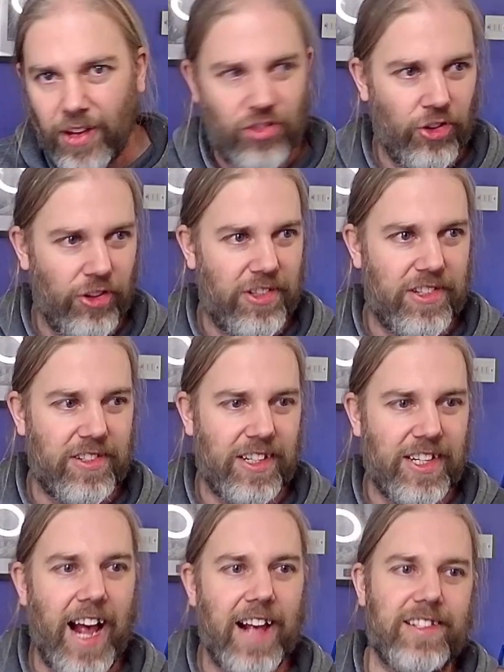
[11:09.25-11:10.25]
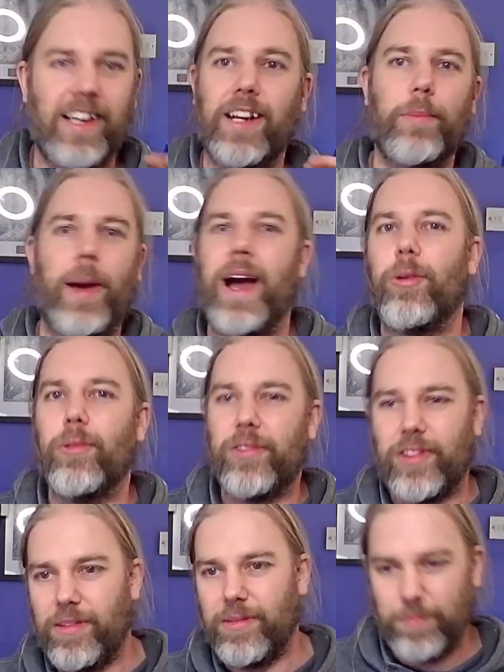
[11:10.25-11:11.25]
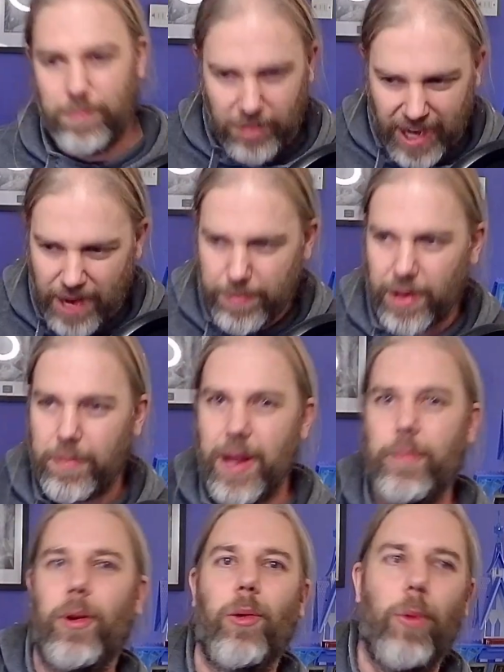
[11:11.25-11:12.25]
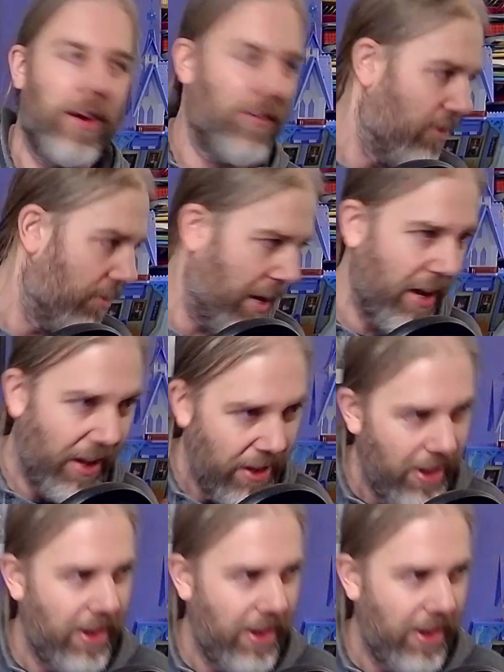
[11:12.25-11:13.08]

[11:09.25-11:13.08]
just casting about, keeping people away from you,